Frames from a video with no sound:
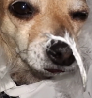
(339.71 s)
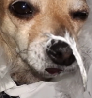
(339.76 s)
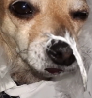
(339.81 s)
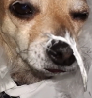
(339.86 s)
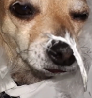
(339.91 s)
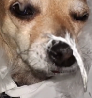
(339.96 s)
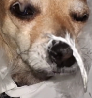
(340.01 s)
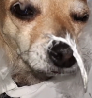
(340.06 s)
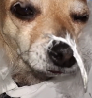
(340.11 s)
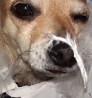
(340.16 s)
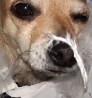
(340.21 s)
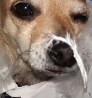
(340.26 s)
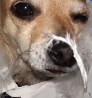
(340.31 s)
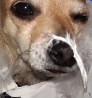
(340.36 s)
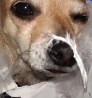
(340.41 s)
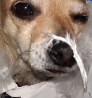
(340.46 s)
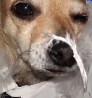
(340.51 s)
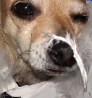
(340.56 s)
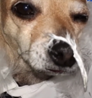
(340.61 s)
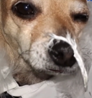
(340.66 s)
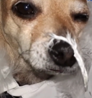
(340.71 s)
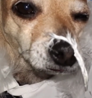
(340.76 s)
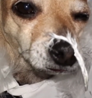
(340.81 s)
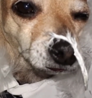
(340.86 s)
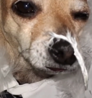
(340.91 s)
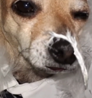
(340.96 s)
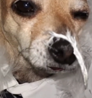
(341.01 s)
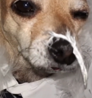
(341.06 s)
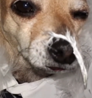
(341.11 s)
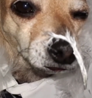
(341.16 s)
Send your best tropical
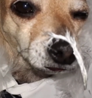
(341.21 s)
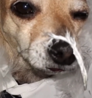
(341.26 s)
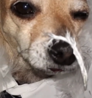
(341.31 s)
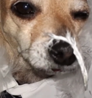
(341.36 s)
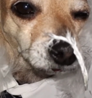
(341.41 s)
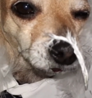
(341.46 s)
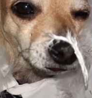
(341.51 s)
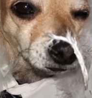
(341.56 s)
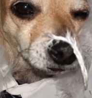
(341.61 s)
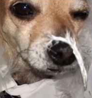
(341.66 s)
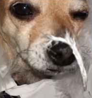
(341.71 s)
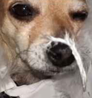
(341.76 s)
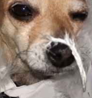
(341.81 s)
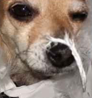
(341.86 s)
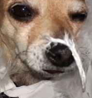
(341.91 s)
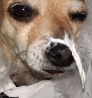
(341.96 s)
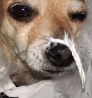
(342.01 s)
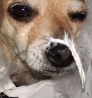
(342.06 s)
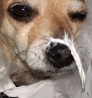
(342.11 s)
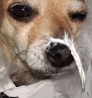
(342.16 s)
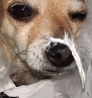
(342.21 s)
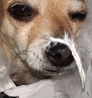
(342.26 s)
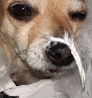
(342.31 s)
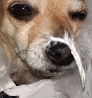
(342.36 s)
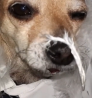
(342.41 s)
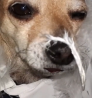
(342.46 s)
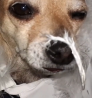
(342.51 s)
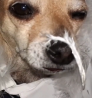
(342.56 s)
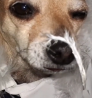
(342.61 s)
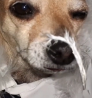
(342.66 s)
destination stories to
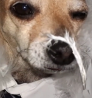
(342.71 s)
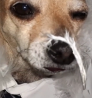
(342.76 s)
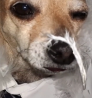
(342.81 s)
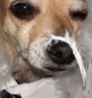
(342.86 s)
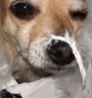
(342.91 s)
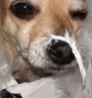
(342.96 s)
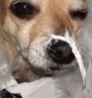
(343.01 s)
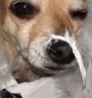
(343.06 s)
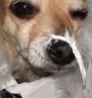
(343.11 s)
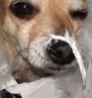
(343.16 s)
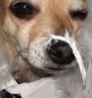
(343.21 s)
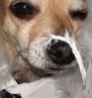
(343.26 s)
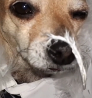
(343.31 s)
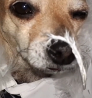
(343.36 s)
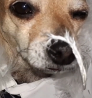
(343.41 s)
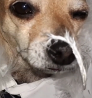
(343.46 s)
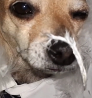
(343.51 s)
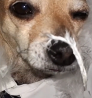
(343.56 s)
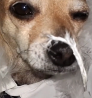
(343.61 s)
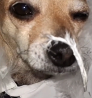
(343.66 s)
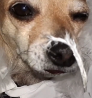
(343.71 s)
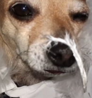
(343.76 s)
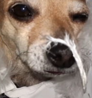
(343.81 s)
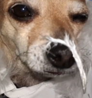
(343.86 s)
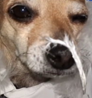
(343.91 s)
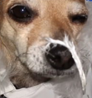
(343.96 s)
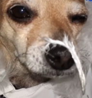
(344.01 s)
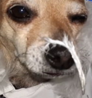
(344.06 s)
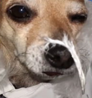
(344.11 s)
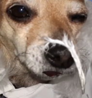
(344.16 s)
Chappy's Tiki Bar at
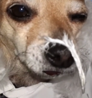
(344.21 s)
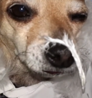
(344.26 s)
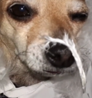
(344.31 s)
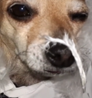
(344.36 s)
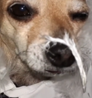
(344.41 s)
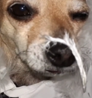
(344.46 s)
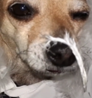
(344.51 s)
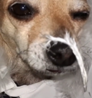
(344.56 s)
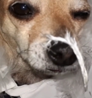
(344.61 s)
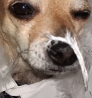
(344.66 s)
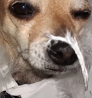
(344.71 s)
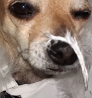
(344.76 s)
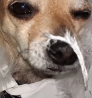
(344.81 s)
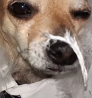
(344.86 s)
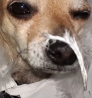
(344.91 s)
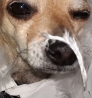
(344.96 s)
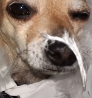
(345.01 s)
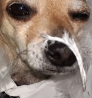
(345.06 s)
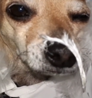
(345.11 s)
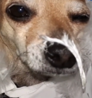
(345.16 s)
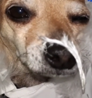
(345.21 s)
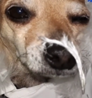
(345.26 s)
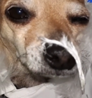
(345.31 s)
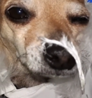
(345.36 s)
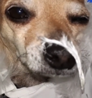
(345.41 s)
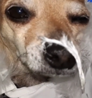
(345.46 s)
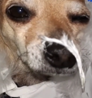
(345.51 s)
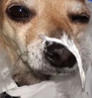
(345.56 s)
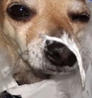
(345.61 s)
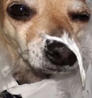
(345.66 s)
yahoo.com.
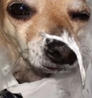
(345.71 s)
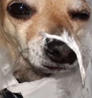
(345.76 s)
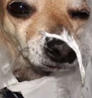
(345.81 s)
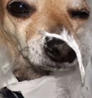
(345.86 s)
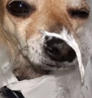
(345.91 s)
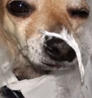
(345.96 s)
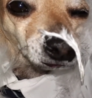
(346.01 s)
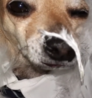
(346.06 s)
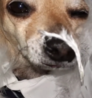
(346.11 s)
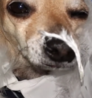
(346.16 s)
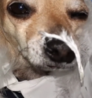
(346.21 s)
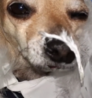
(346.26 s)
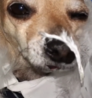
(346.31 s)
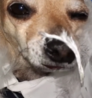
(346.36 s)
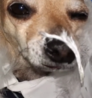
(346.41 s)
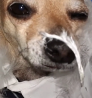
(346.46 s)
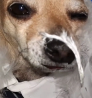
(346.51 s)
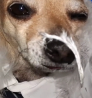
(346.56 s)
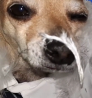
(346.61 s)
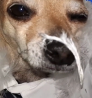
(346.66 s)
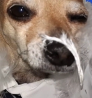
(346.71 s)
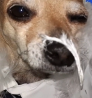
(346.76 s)
Back to you, Chappy.